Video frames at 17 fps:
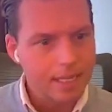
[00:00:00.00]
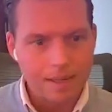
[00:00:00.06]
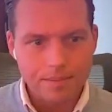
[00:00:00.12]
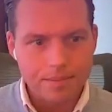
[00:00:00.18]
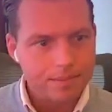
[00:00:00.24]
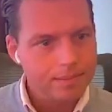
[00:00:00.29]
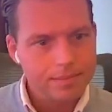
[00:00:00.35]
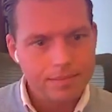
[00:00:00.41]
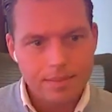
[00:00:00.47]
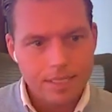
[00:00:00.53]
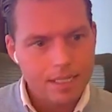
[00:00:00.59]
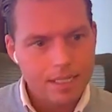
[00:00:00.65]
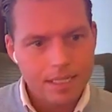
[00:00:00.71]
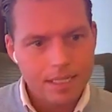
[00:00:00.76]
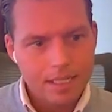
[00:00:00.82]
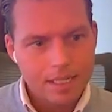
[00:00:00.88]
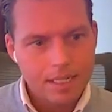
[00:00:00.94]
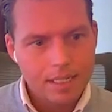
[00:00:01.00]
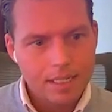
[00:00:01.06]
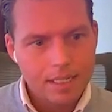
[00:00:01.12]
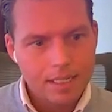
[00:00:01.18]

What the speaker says: I feel good about it.